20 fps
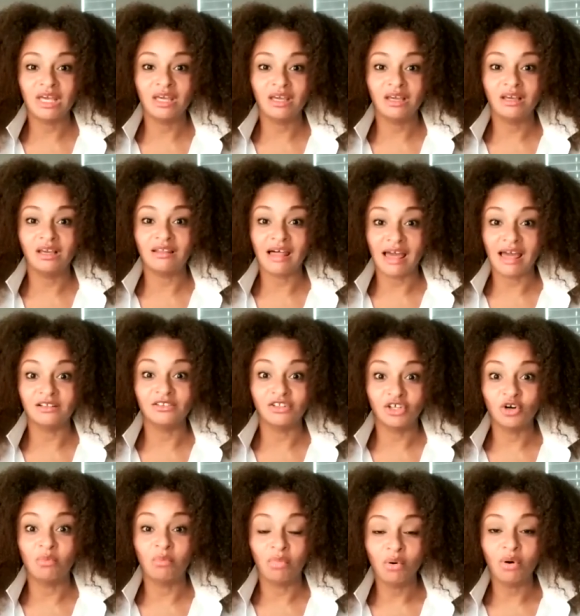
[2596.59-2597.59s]
being
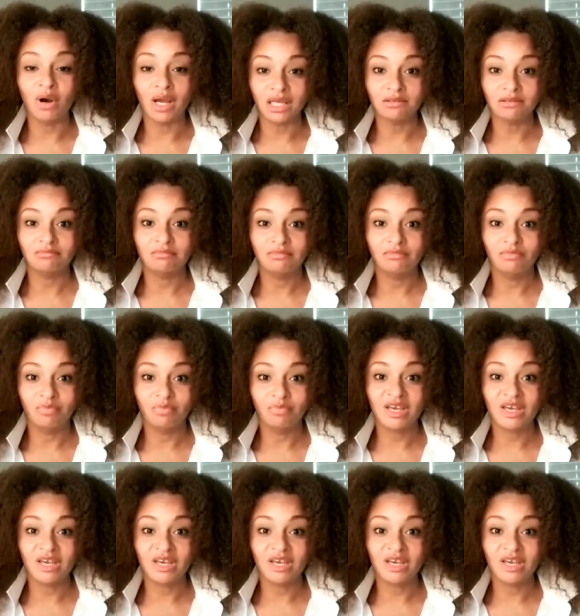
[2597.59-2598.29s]
like a little boy